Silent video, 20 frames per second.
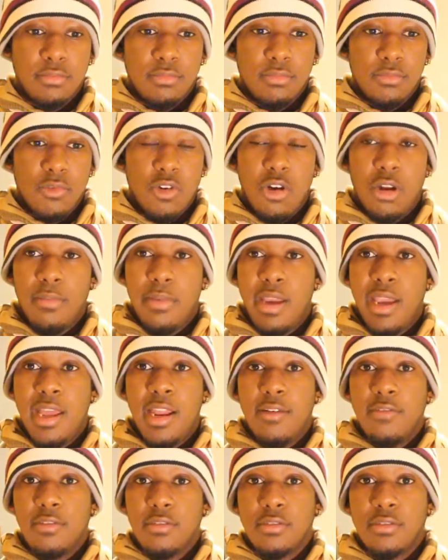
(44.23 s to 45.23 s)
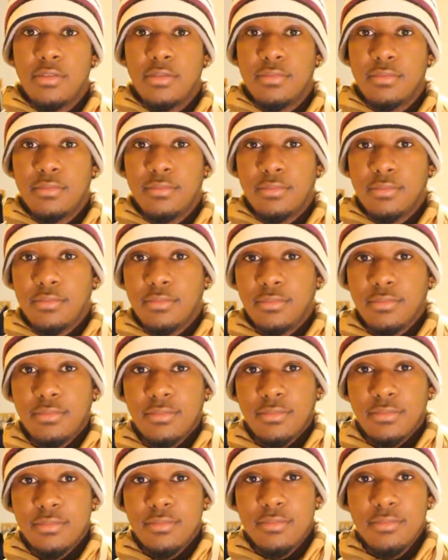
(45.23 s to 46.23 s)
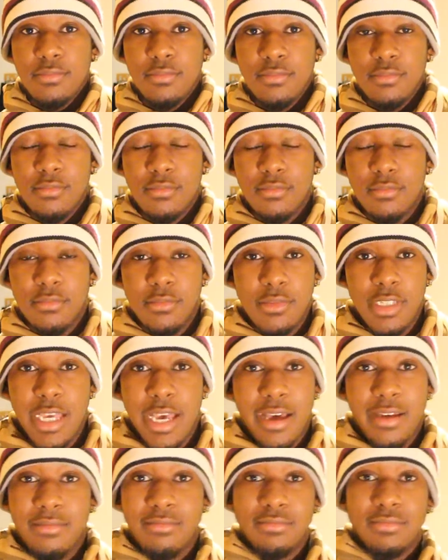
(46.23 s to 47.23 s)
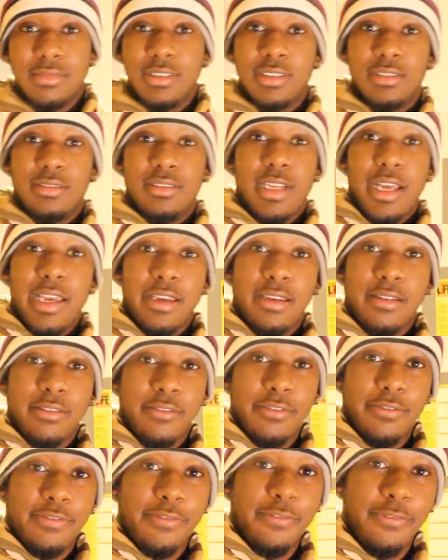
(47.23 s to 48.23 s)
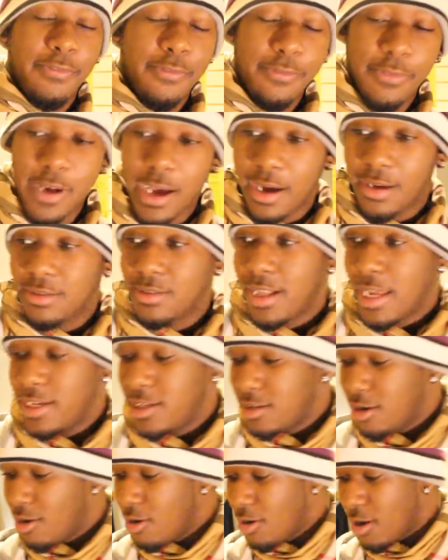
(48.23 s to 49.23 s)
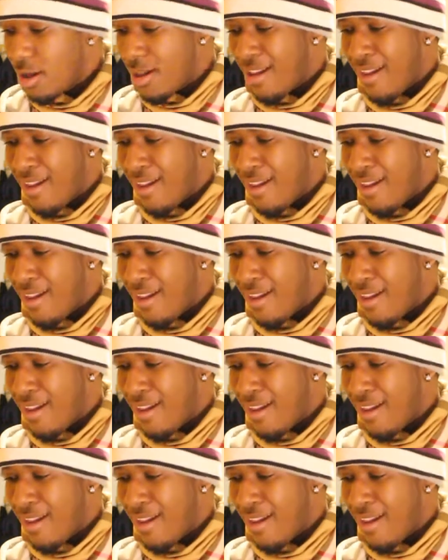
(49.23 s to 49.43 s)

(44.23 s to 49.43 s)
all of my A-levels. Yeah, it's like, fuck. Like, you know,